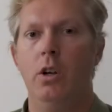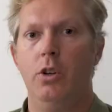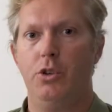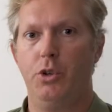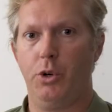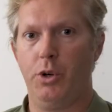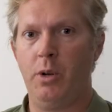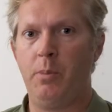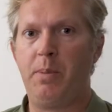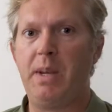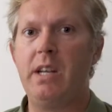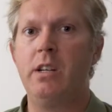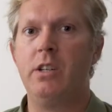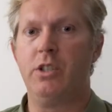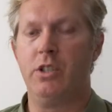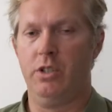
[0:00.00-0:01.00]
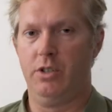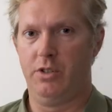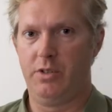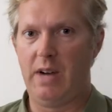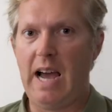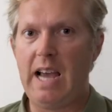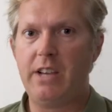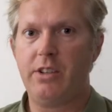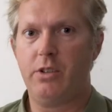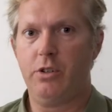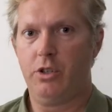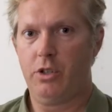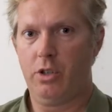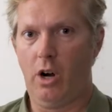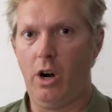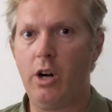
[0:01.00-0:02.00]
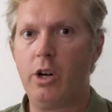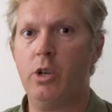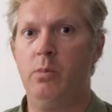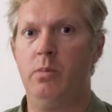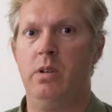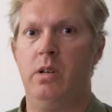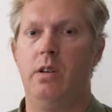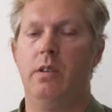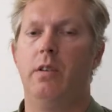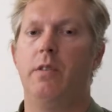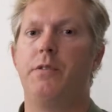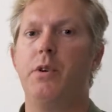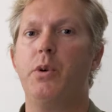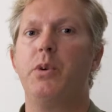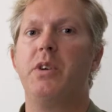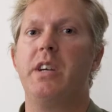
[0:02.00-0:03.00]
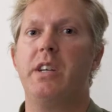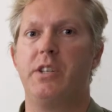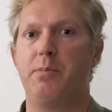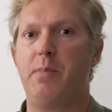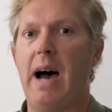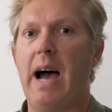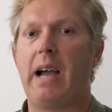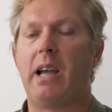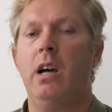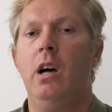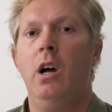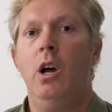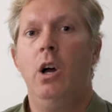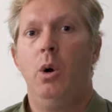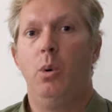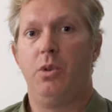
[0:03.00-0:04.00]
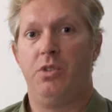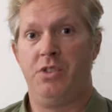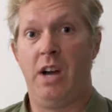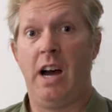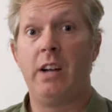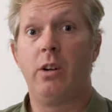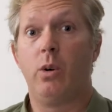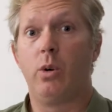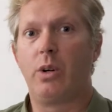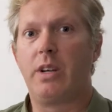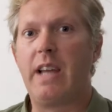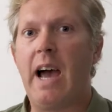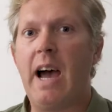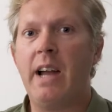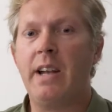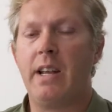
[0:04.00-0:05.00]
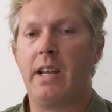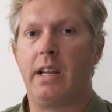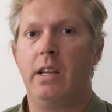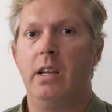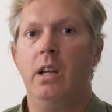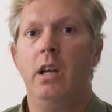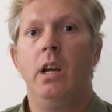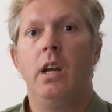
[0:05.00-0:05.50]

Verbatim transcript: Jordan Peterson's rise to stardom uh, a few years back was not organic,